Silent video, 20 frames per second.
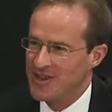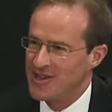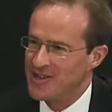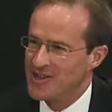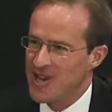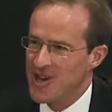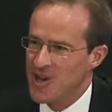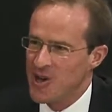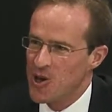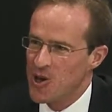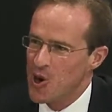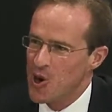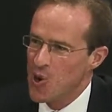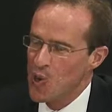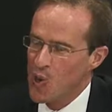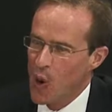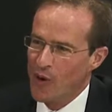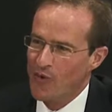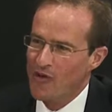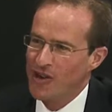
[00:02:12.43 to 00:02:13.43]
And
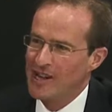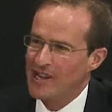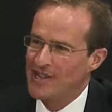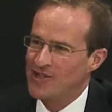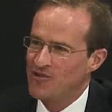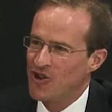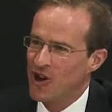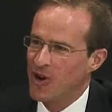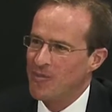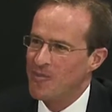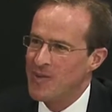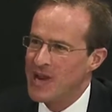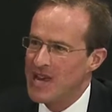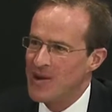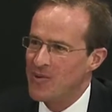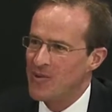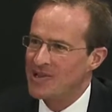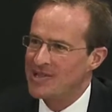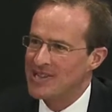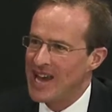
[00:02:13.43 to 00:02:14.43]
what really struck
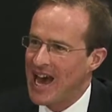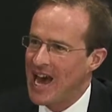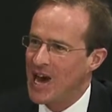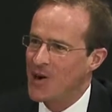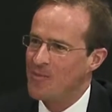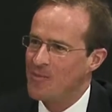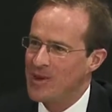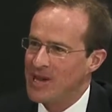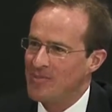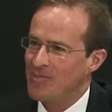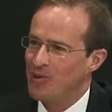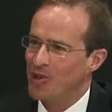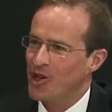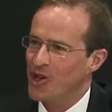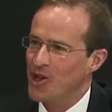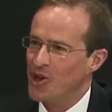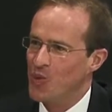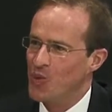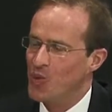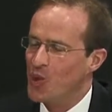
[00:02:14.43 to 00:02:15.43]
me was how people
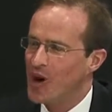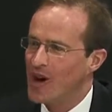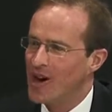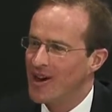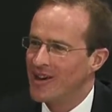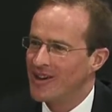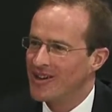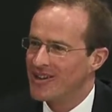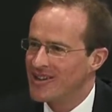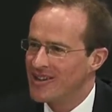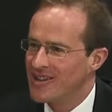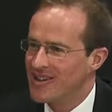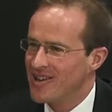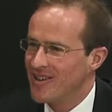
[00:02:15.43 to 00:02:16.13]
who work